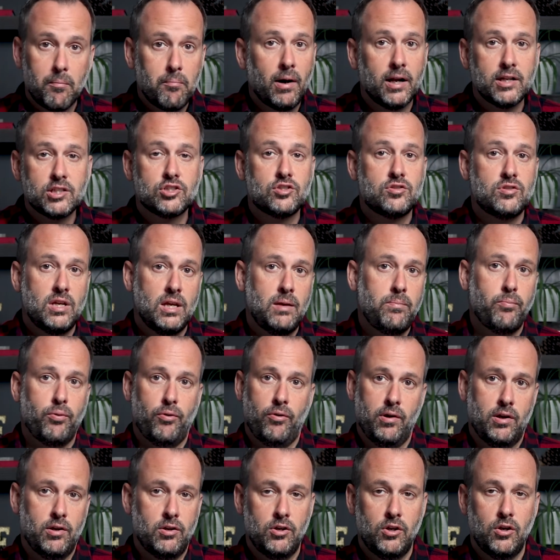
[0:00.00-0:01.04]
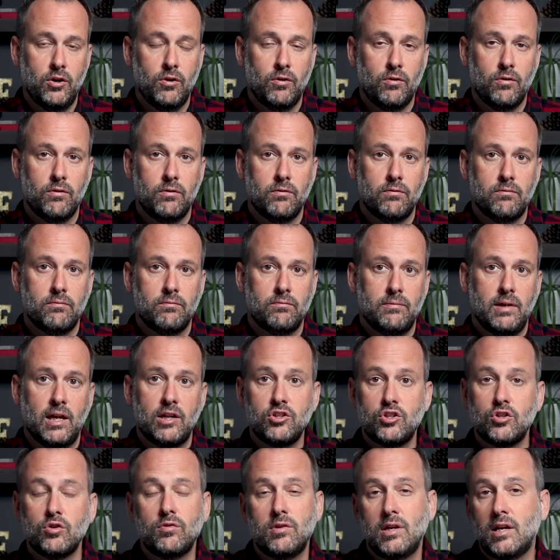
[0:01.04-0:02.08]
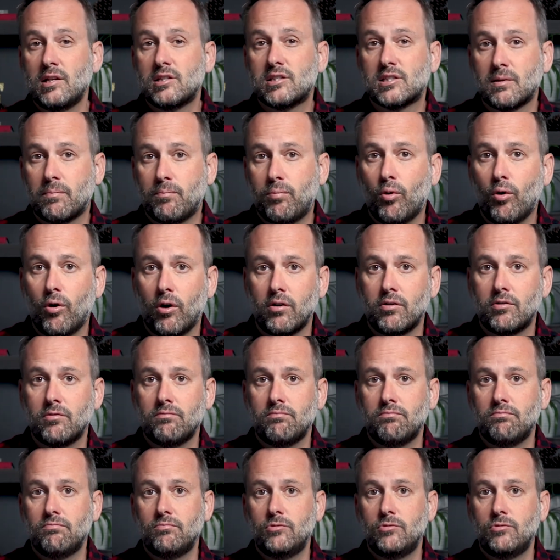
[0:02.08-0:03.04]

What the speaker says: much deeper in you and you need support.